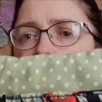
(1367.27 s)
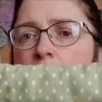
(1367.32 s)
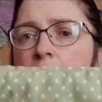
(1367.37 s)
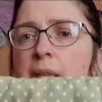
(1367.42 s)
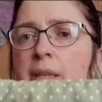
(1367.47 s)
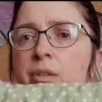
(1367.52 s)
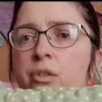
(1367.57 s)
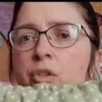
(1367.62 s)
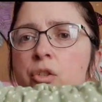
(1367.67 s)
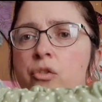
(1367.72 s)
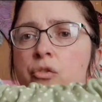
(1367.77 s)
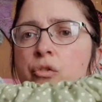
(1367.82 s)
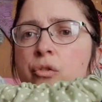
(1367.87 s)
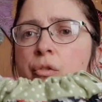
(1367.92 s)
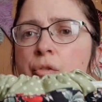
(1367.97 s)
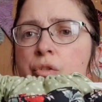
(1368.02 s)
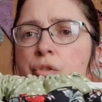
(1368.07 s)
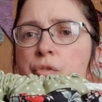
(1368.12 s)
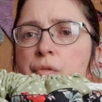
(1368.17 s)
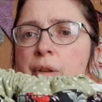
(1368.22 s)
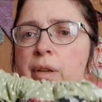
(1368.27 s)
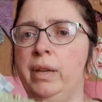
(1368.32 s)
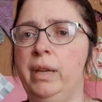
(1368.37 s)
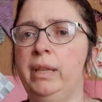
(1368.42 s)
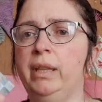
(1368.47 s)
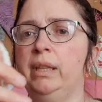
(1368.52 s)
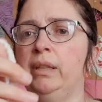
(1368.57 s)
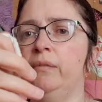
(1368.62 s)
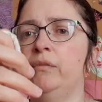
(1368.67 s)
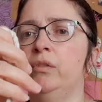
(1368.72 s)
That's just drawstring,
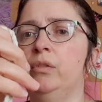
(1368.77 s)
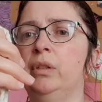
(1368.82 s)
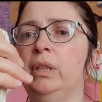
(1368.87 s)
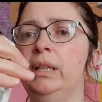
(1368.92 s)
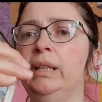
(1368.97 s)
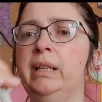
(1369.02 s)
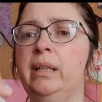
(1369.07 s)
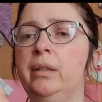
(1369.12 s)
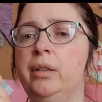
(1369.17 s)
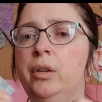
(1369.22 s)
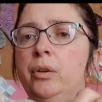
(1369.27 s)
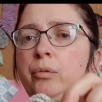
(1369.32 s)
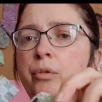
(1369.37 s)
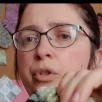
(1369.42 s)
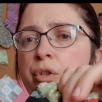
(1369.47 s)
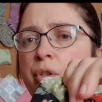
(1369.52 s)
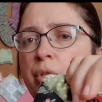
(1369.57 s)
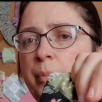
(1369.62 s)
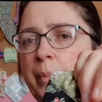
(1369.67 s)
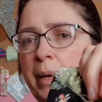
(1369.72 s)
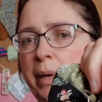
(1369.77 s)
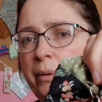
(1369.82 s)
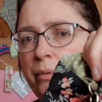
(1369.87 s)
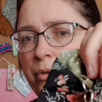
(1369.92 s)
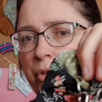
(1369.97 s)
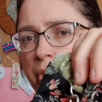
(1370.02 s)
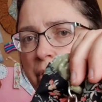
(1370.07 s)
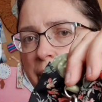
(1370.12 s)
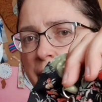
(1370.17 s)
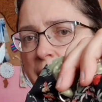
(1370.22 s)
and then I've done little notions
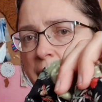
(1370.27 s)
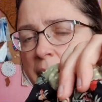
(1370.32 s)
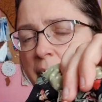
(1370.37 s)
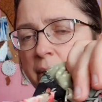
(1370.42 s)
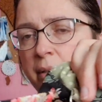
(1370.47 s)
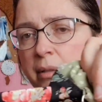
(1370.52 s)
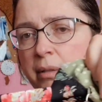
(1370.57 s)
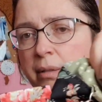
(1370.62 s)
pouches.